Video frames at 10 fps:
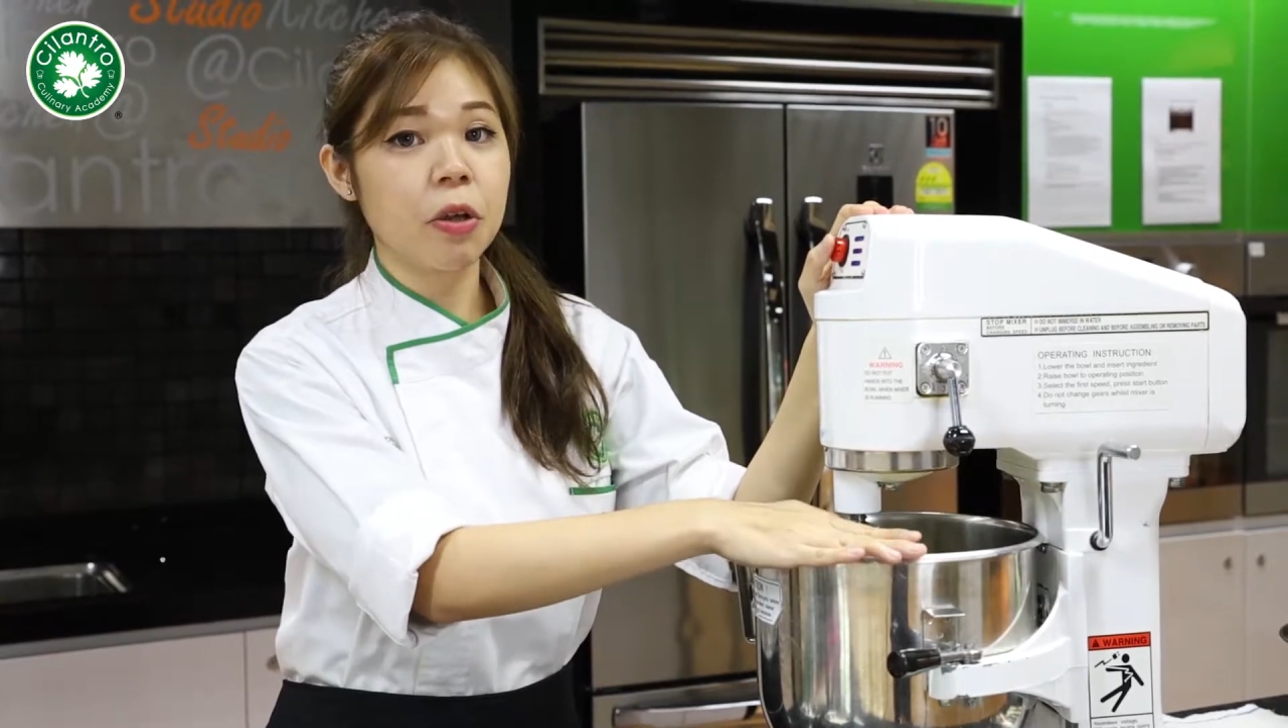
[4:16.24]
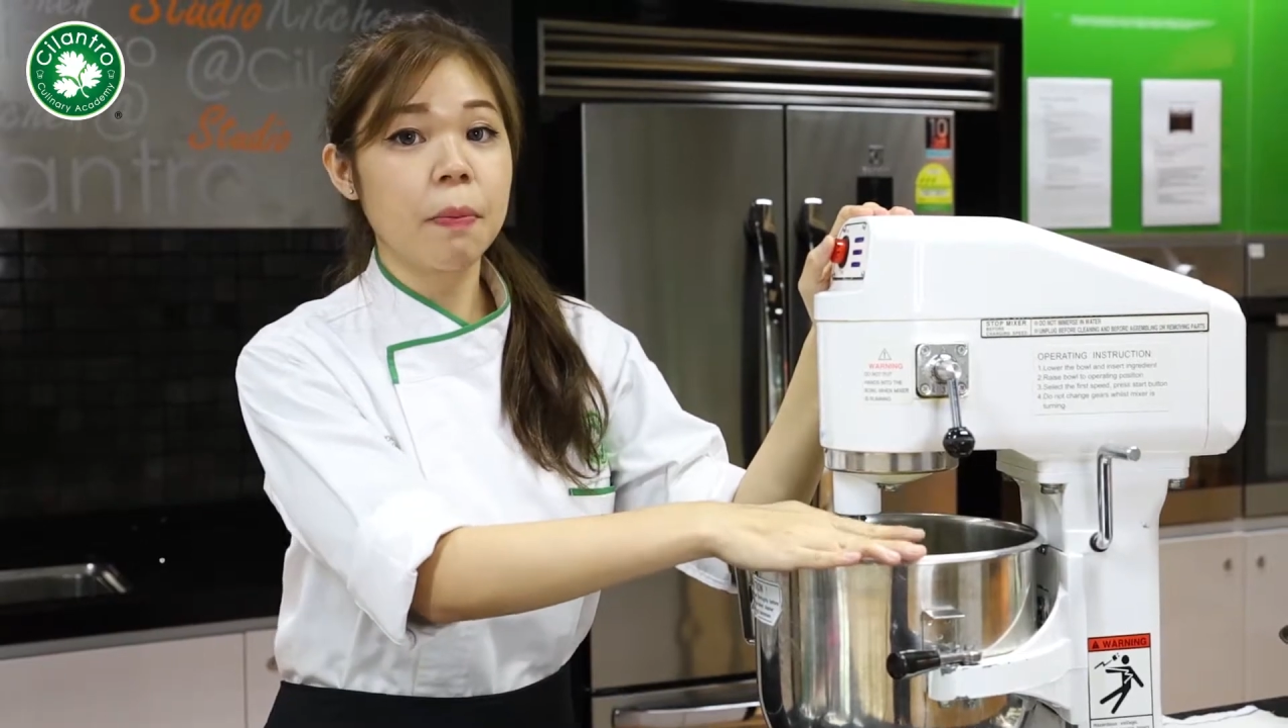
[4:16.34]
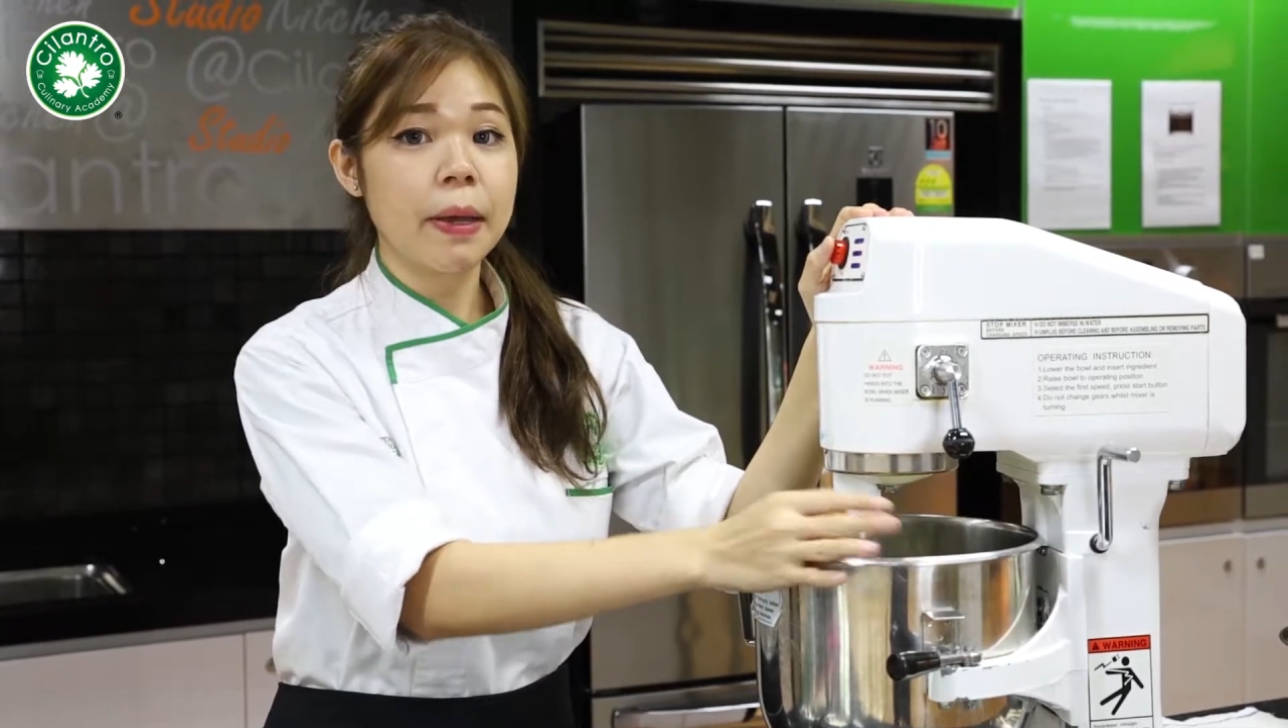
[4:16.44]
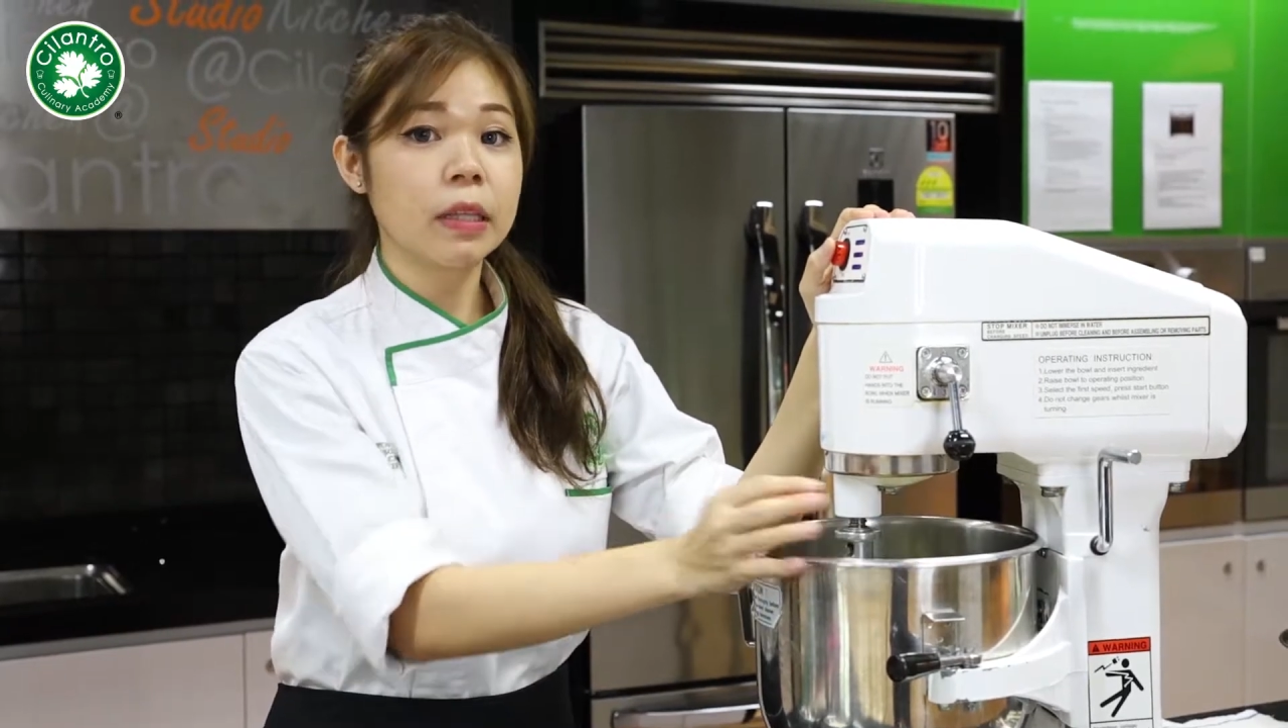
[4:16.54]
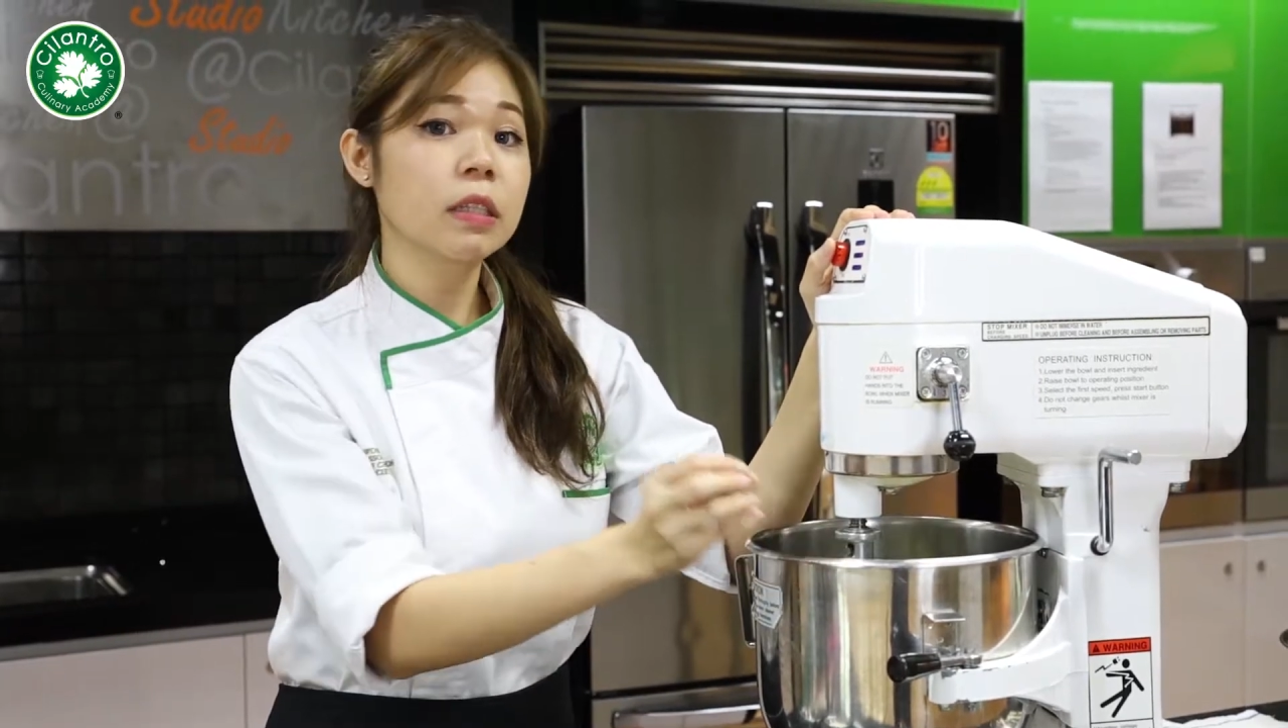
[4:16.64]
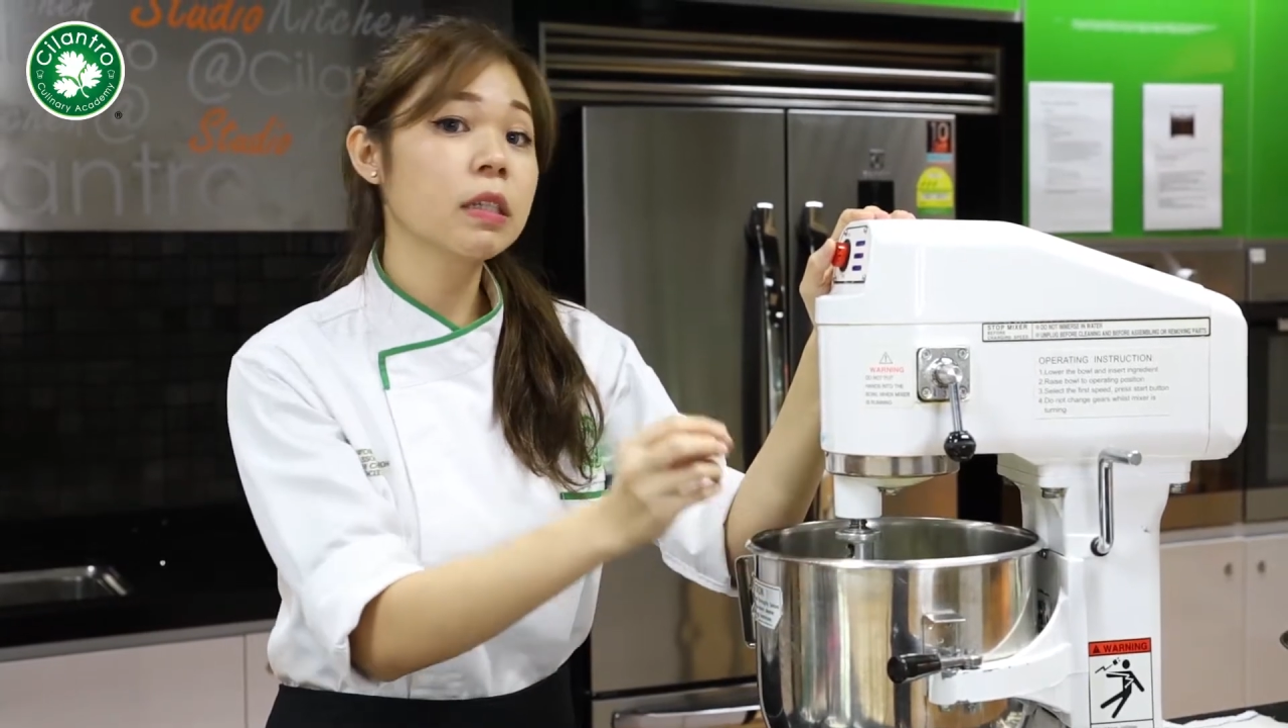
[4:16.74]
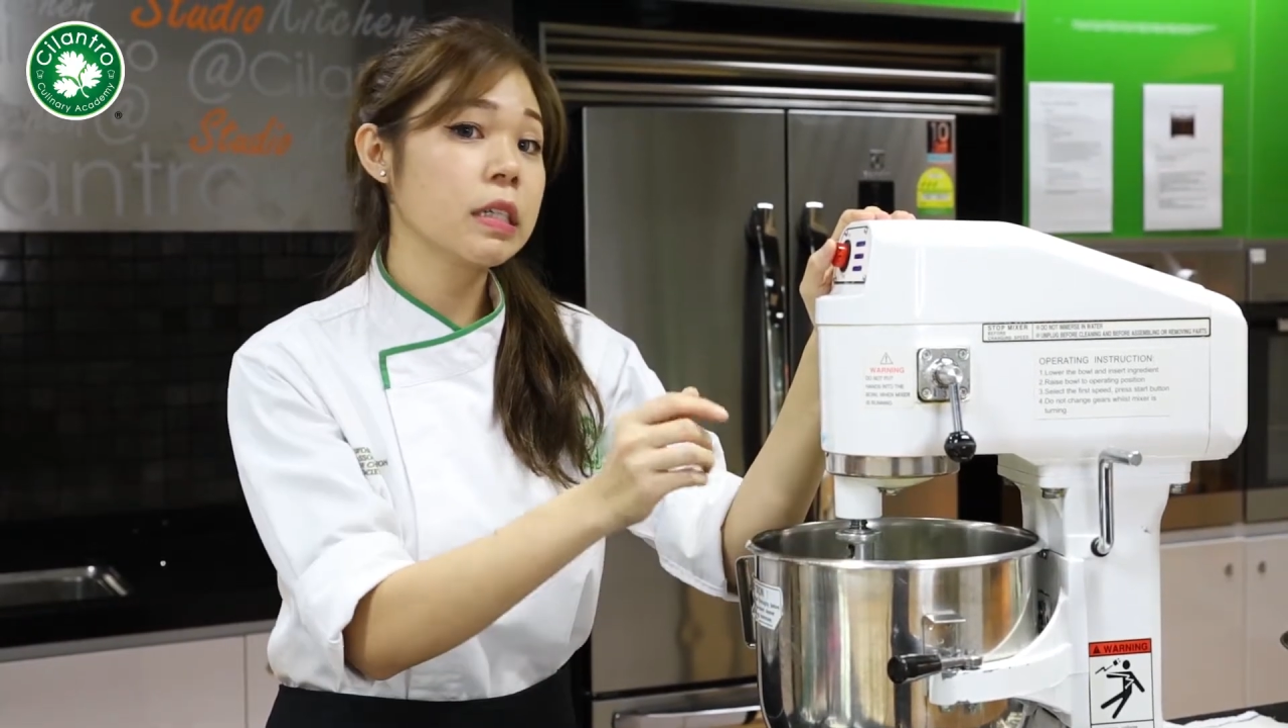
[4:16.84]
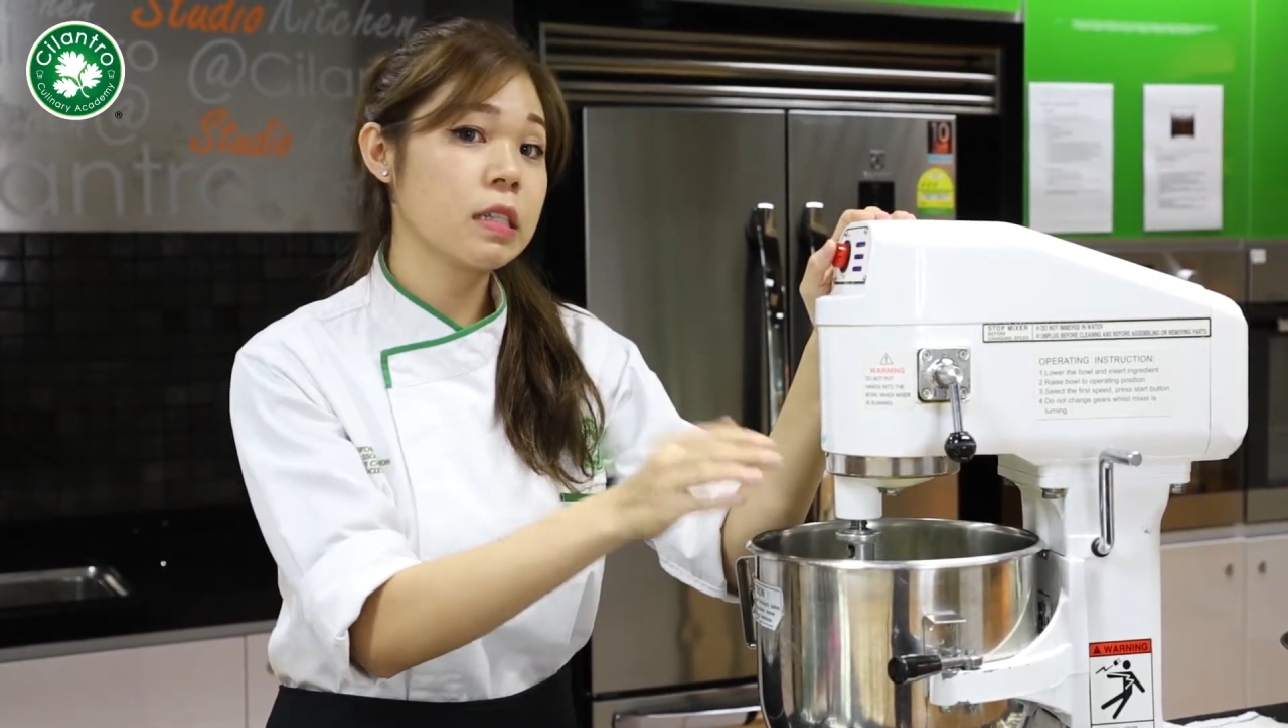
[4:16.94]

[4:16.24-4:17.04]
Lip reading: your batter,